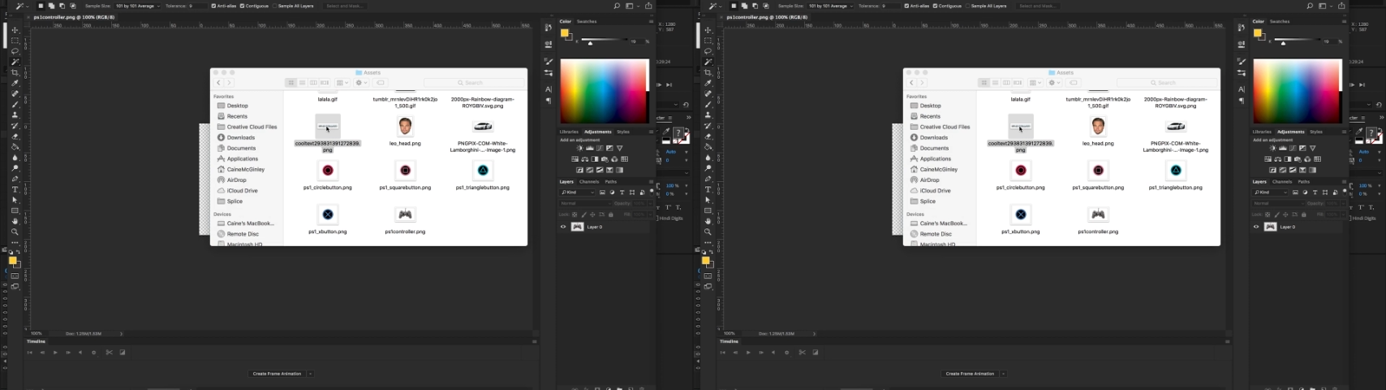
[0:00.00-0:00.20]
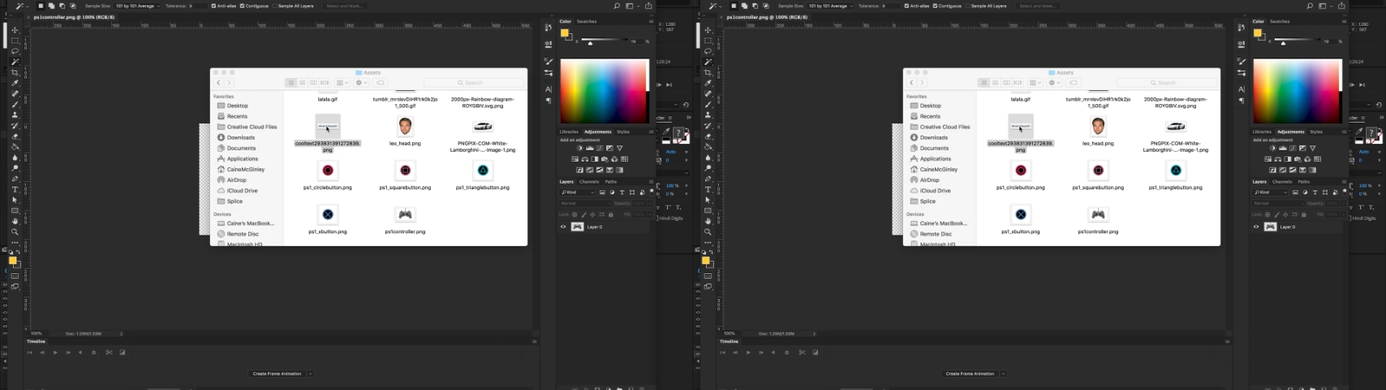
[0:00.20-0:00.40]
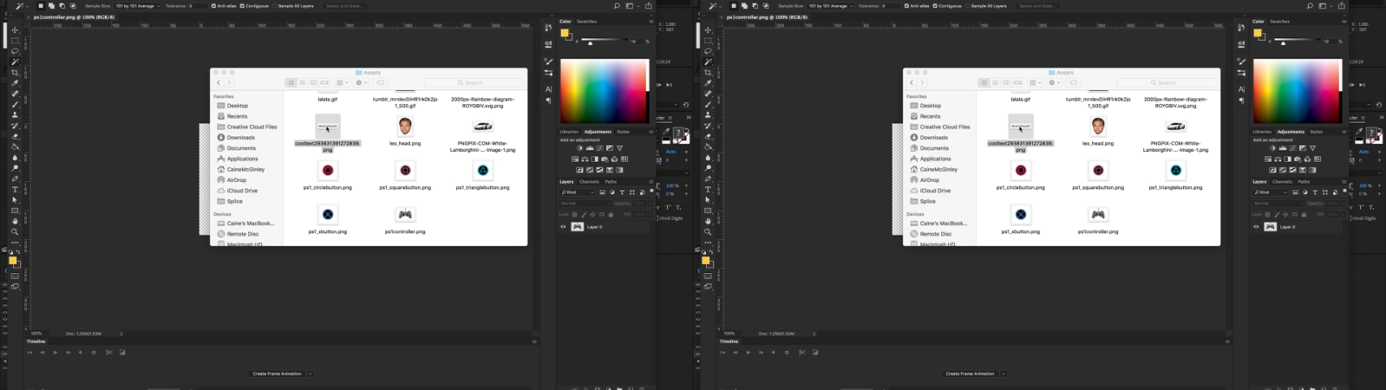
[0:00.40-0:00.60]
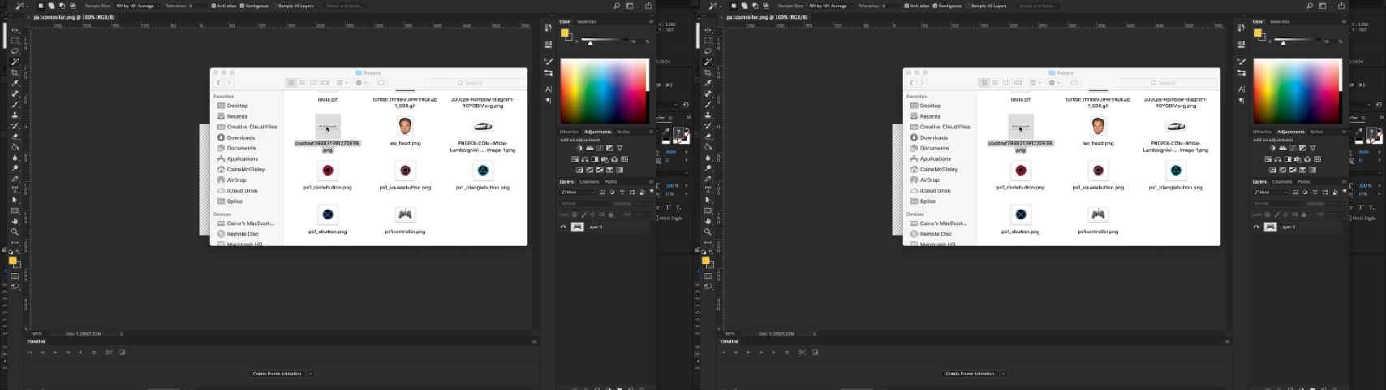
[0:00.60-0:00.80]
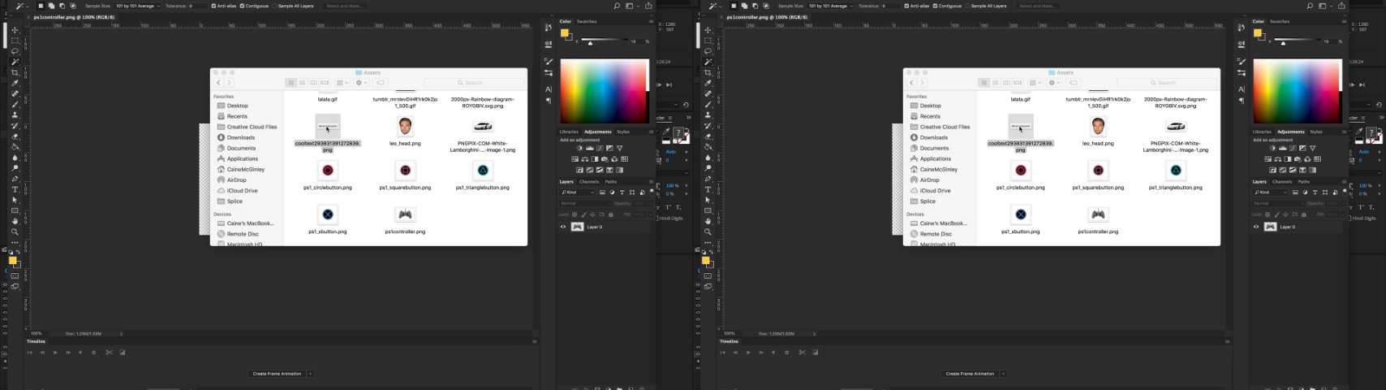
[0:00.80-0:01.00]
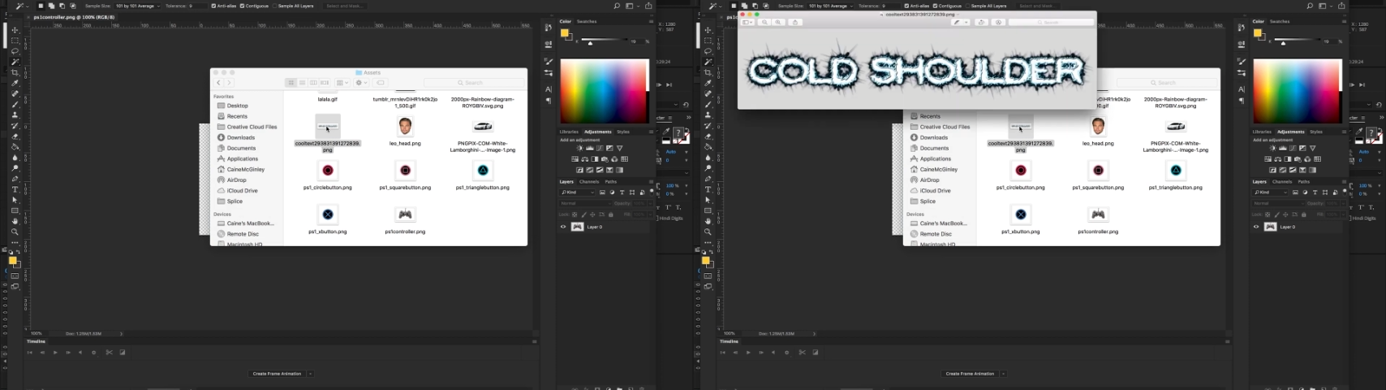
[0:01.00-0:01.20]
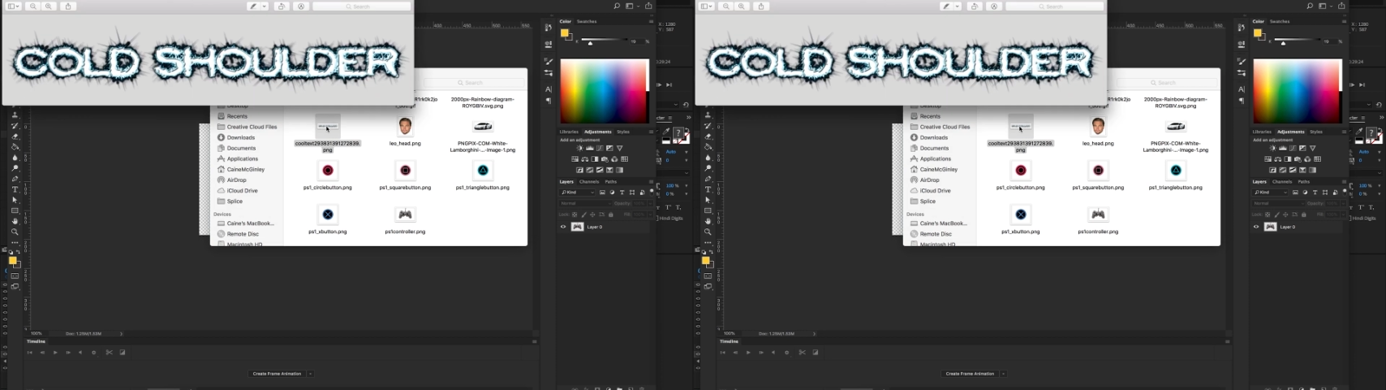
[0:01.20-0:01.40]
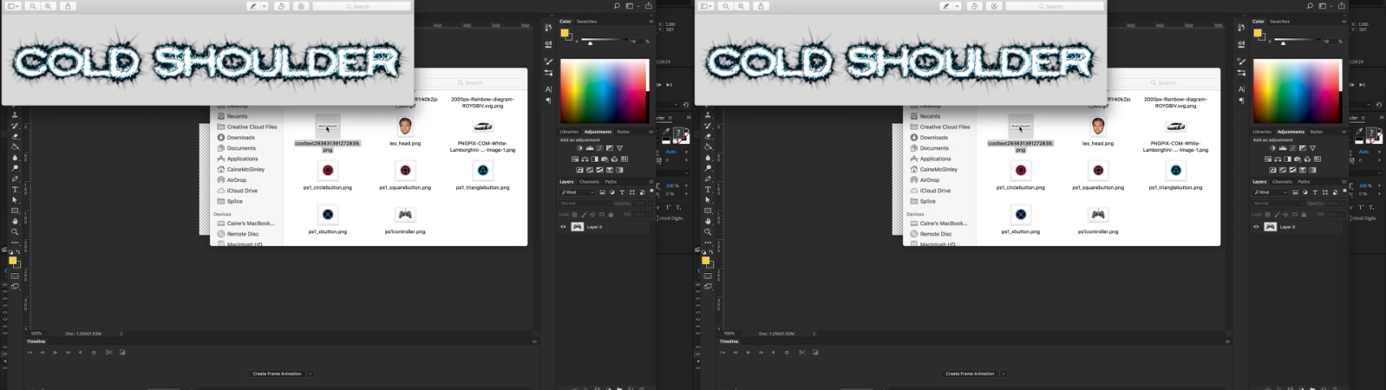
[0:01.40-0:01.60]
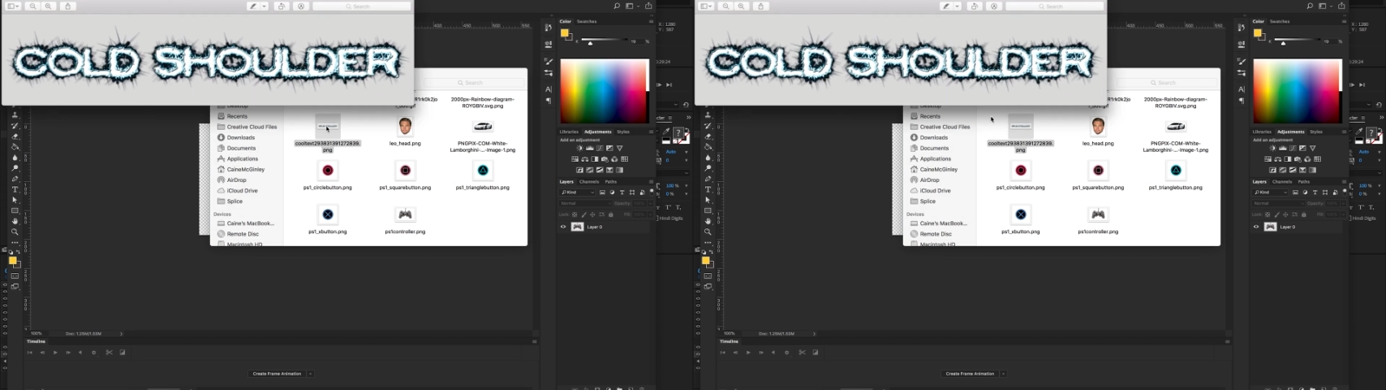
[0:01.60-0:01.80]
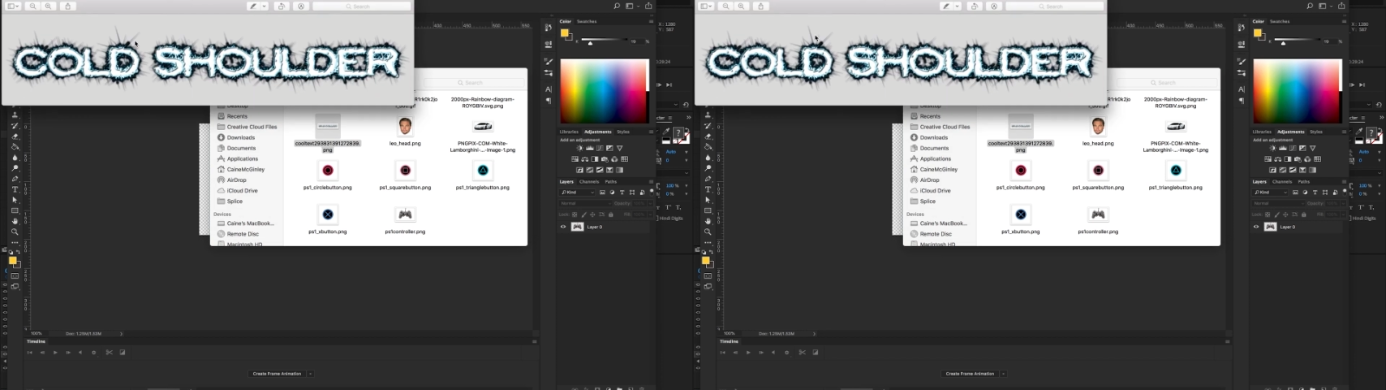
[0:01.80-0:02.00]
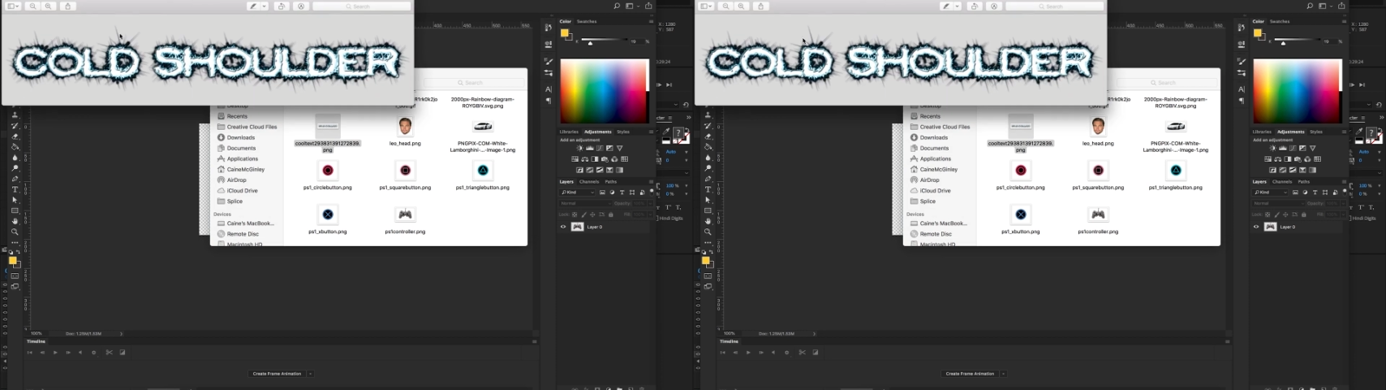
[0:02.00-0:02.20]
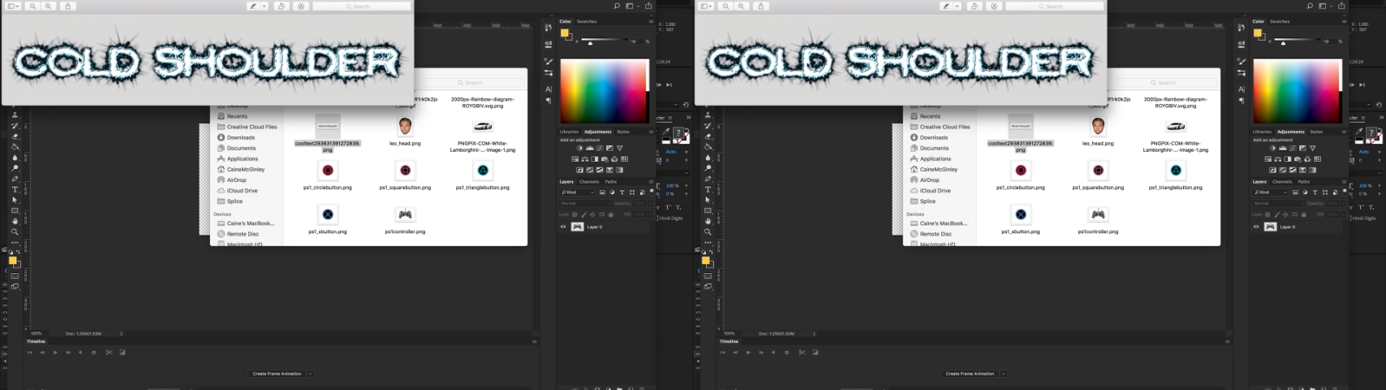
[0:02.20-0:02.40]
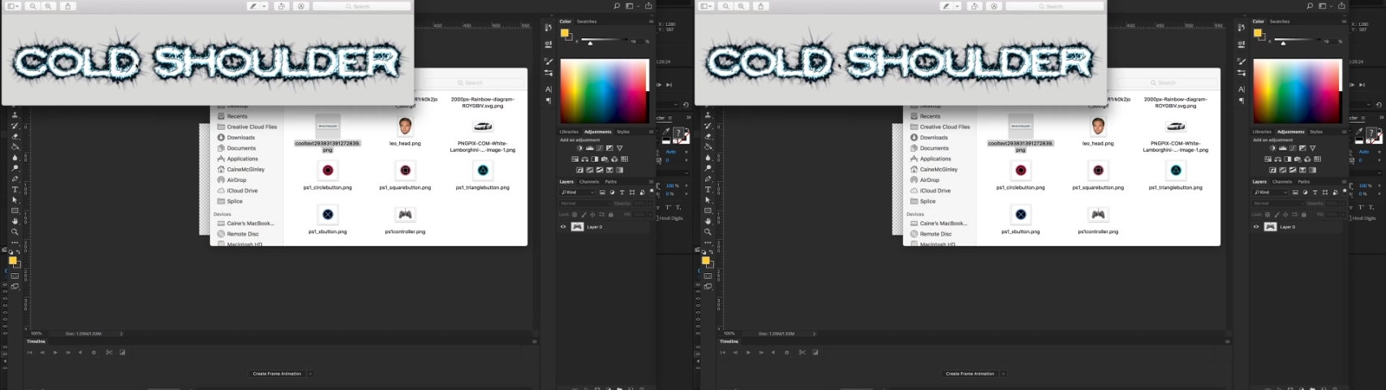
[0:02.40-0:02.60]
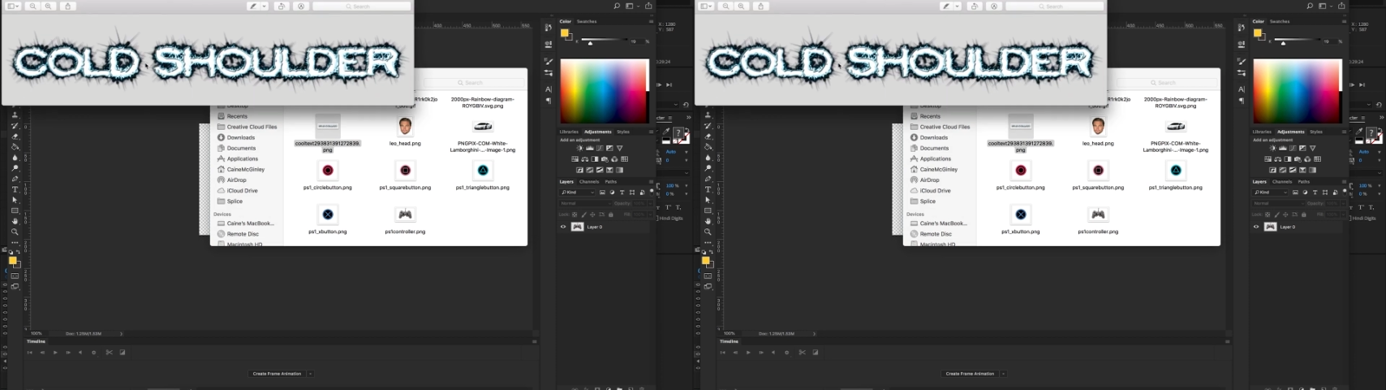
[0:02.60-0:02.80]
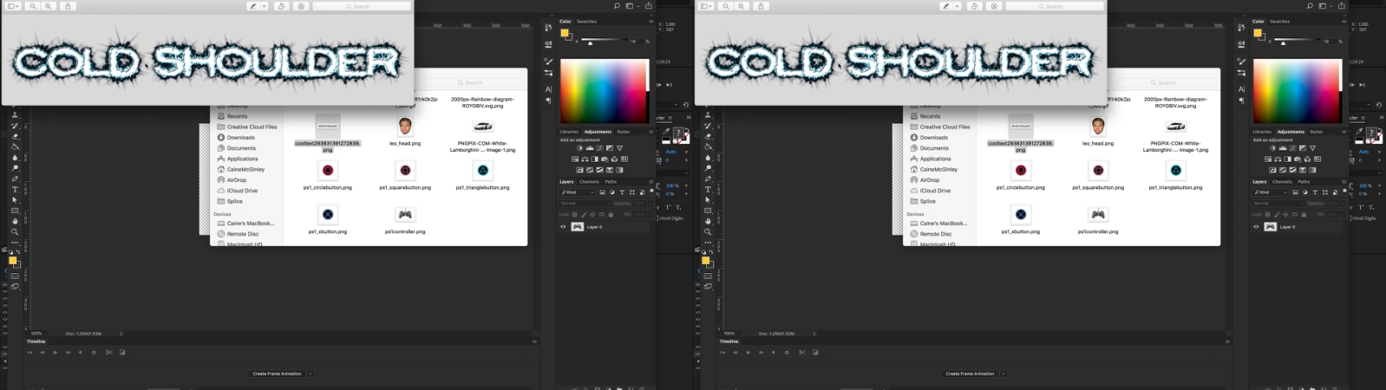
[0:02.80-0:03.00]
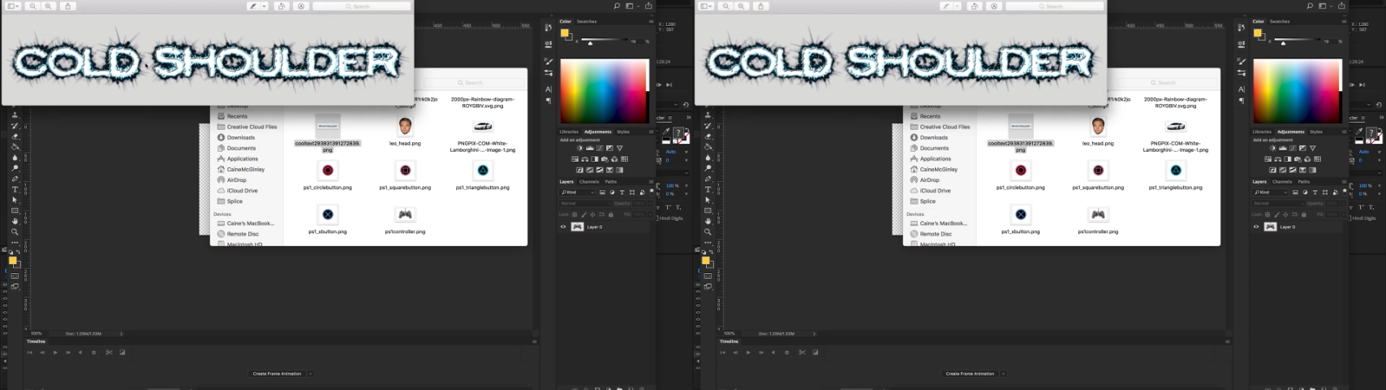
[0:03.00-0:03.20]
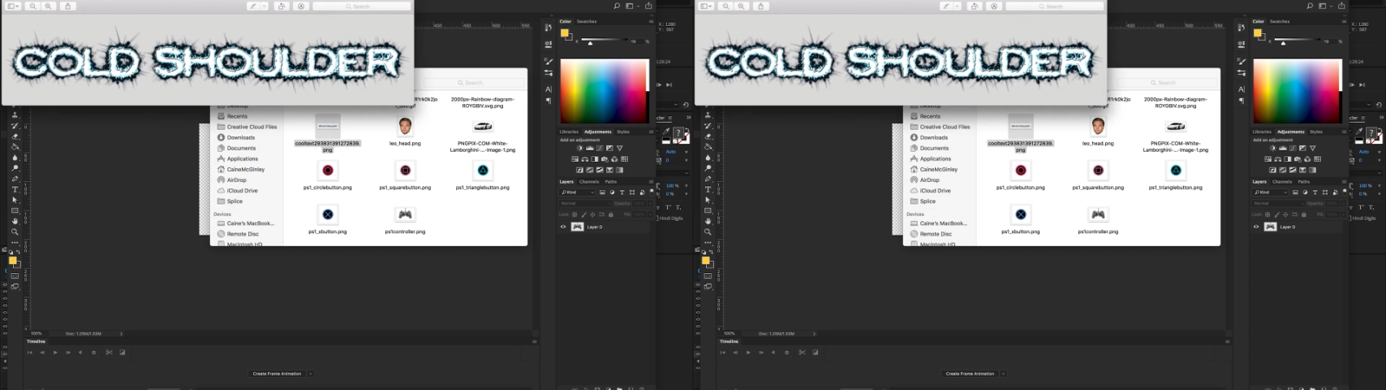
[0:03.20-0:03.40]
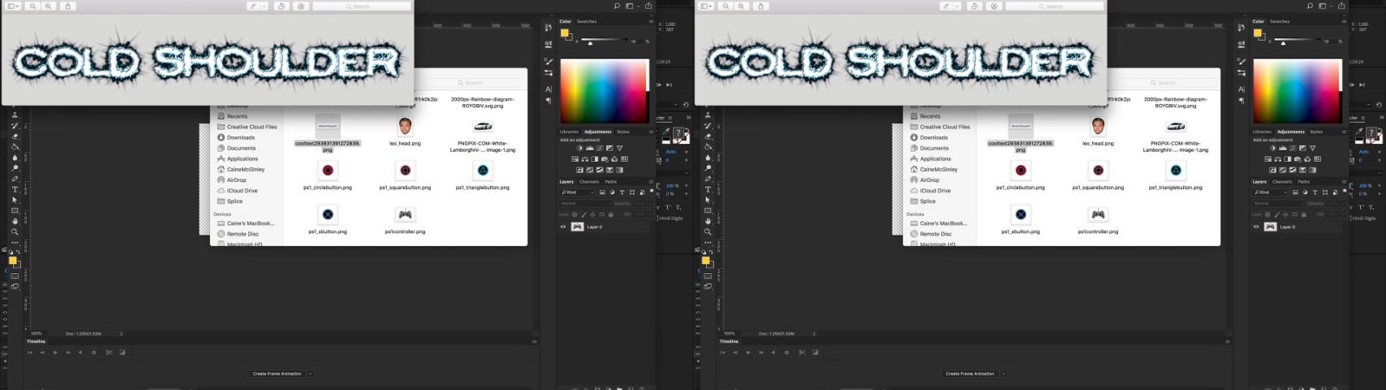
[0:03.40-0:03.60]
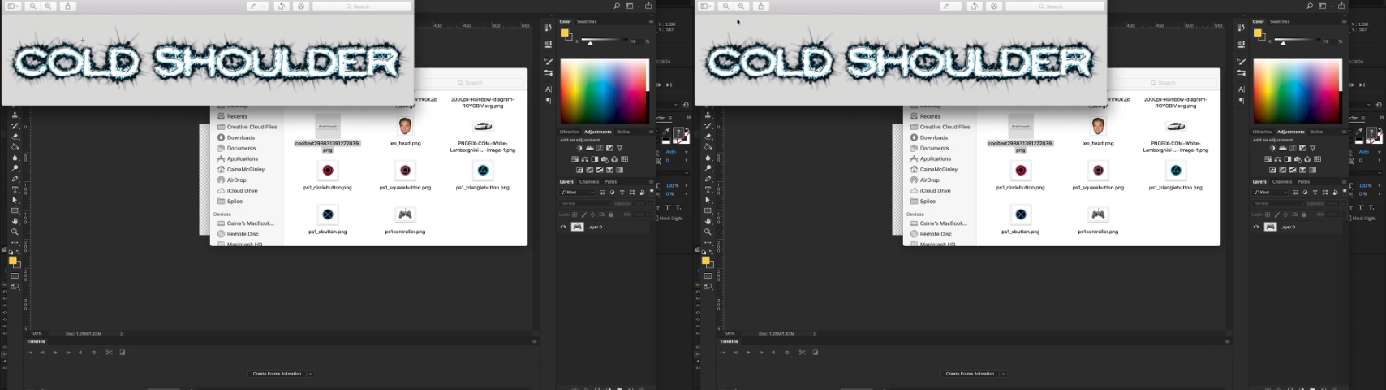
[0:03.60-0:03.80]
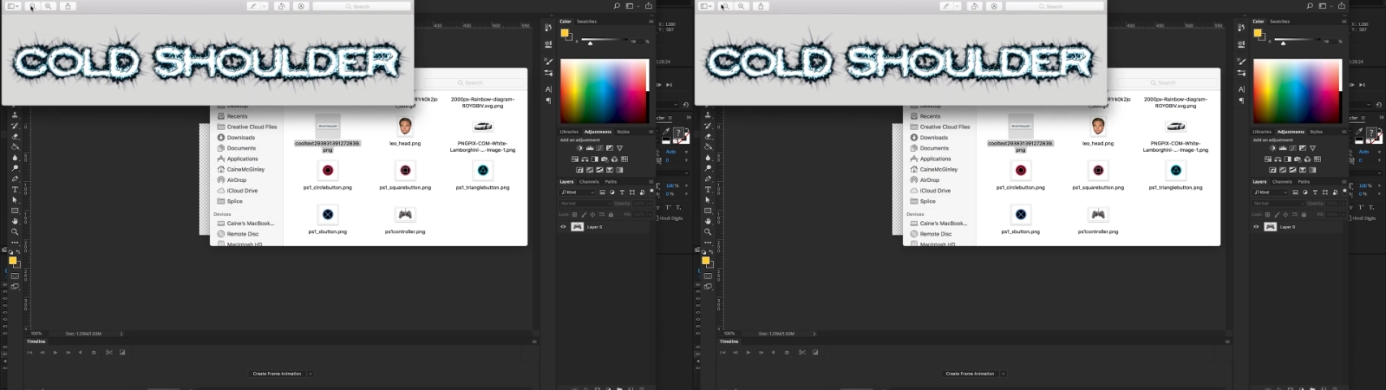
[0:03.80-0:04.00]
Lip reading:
Nobody's mouth can be seen.